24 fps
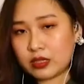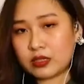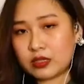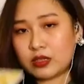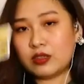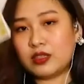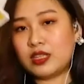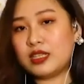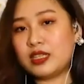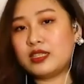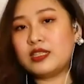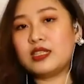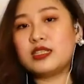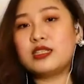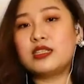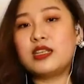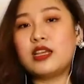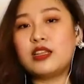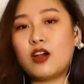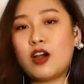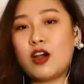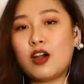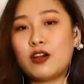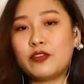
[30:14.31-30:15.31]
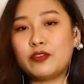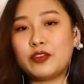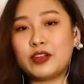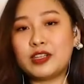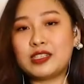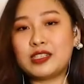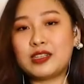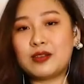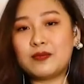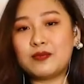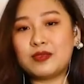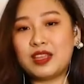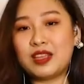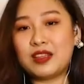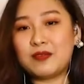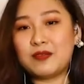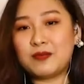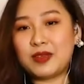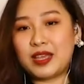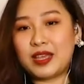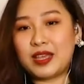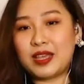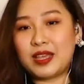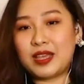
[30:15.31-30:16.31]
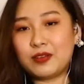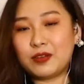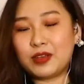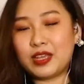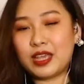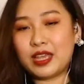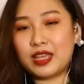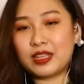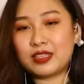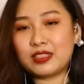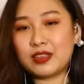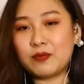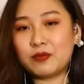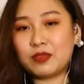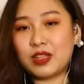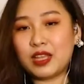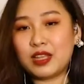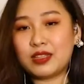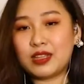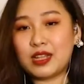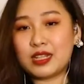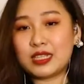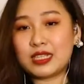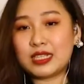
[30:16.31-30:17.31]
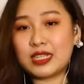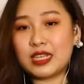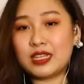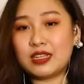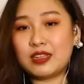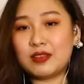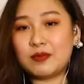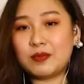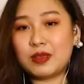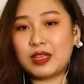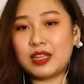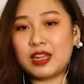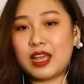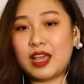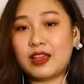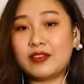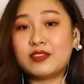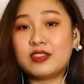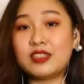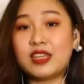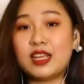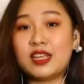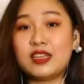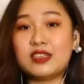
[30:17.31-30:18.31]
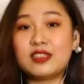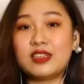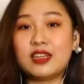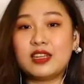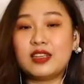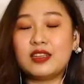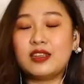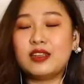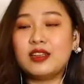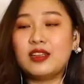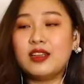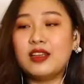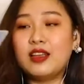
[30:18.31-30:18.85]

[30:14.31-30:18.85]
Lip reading: So this is gonna offer something big, okay? Something that's gonna be life changing.